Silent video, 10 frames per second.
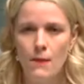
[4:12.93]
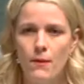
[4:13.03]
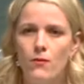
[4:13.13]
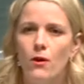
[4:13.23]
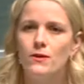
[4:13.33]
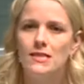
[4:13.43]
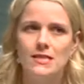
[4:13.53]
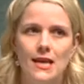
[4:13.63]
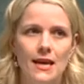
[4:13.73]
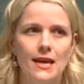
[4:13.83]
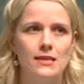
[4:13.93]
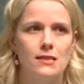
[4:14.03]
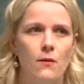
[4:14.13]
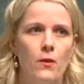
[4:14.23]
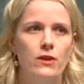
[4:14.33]
But what we see is
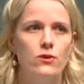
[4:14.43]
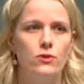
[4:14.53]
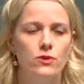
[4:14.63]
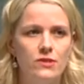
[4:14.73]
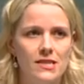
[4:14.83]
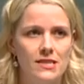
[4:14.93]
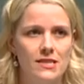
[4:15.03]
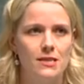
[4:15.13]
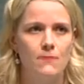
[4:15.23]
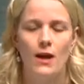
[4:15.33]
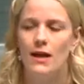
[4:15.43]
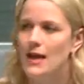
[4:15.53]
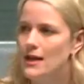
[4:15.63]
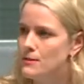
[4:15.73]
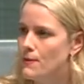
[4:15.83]
that when you use a system like
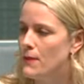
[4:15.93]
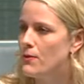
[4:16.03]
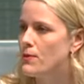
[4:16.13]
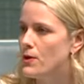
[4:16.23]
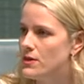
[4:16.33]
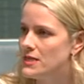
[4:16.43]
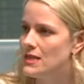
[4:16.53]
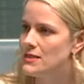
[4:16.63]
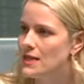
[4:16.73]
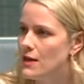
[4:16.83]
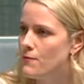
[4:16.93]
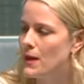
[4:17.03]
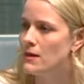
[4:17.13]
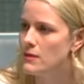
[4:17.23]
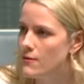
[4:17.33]
that is being proposed, instead of
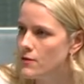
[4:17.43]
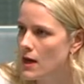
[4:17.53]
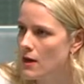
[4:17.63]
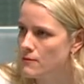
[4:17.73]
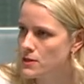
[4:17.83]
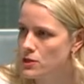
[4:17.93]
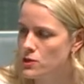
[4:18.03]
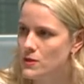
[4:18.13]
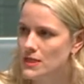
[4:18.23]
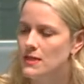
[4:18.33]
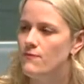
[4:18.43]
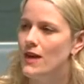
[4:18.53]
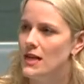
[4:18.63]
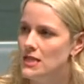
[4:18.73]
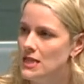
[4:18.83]
being a leveller of social
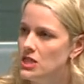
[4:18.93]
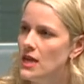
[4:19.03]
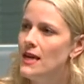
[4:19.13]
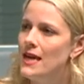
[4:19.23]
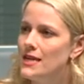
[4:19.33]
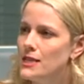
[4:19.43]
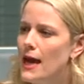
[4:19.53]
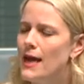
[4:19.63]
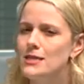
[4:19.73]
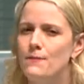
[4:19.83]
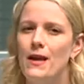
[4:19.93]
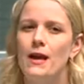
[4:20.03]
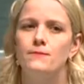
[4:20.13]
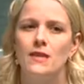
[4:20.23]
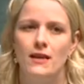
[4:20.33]
disadvantage, education
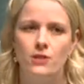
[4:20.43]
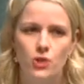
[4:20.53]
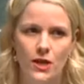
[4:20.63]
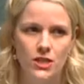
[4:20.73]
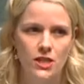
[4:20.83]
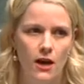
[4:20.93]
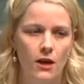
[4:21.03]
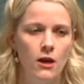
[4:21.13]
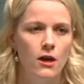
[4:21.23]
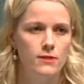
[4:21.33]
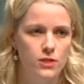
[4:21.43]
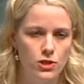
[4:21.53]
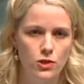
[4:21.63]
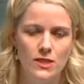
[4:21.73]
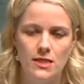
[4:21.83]
becomes an entrencher of
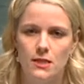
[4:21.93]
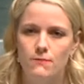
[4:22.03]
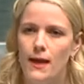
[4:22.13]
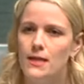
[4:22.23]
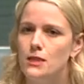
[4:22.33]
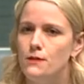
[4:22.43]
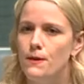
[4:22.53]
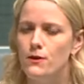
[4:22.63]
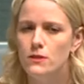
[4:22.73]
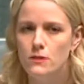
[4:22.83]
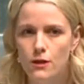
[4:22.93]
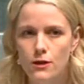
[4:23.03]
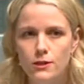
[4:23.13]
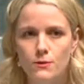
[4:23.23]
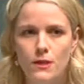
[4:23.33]
social disadvantage, because
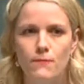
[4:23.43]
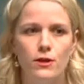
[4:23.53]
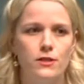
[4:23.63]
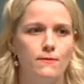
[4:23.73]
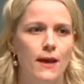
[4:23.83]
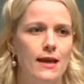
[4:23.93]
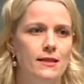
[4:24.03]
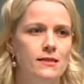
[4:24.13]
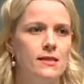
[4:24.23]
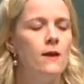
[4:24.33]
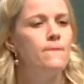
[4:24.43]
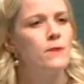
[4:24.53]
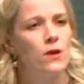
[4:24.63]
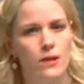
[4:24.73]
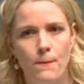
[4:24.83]
those with the most means
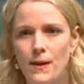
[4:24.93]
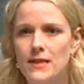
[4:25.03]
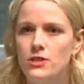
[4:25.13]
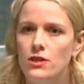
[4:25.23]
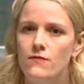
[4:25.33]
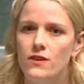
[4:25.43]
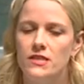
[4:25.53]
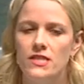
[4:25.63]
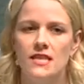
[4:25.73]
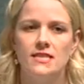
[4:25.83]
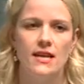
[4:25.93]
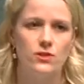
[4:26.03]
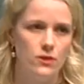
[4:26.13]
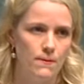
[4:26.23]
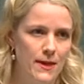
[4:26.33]
go to the best universities and
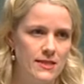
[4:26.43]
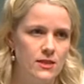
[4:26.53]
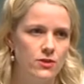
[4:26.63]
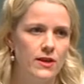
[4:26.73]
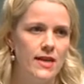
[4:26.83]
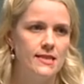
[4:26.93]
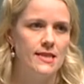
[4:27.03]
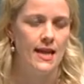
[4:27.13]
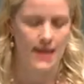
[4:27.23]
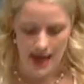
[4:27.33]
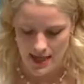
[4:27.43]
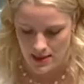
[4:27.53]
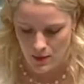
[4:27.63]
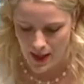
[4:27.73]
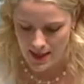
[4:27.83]
do the best degrees, and that is
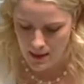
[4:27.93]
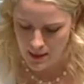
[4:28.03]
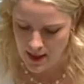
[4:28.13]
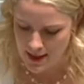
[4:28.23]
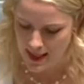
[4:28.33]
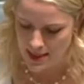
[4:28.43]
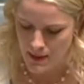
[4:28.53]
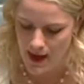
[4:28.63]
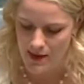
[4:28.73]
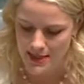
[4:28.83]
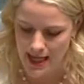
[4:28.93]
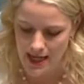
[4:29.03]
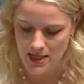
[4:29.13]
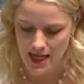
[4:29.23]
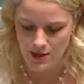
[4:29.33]
the way that these powers get
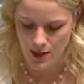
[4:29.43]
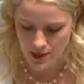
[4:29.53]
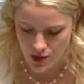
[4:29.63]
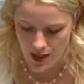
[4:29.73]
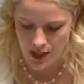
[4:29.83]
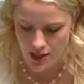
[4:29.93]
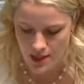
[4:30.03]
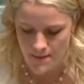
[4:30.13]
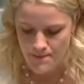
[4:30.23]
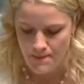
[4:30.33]
entrenched.